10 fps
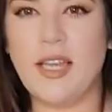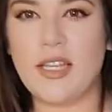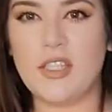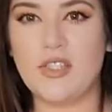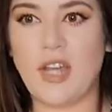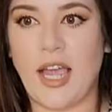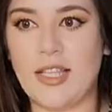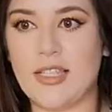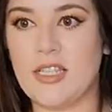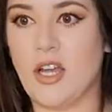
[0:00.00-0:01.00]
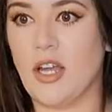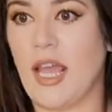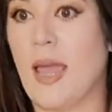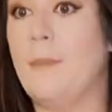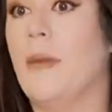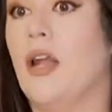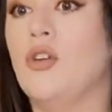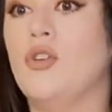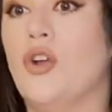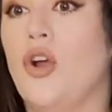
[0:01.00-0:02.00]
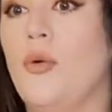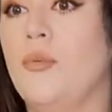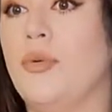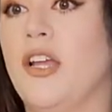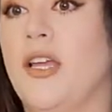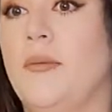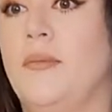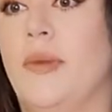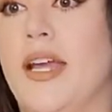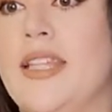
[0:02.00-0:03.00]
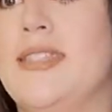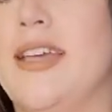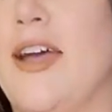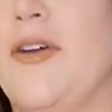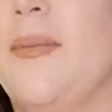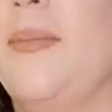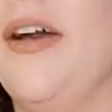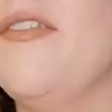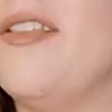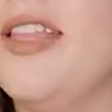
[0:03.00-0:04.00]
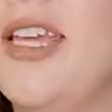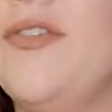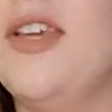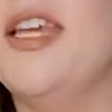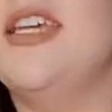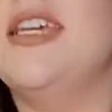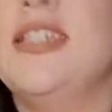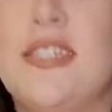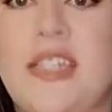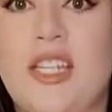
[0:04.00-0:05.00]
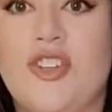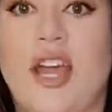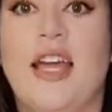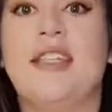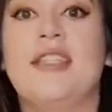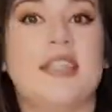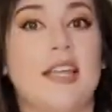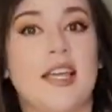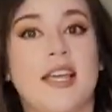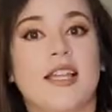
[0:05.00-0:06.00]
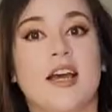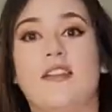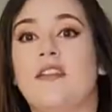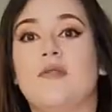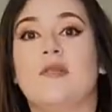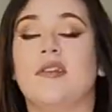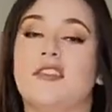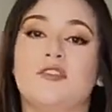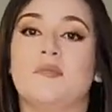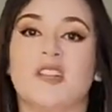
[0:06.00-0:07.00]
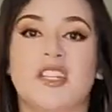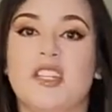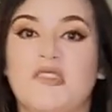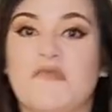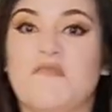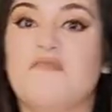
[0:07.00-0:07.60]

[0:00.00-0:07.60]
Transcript: next dress is called a monochrome print button down puff sleeve tea dress. Now this would have been super cute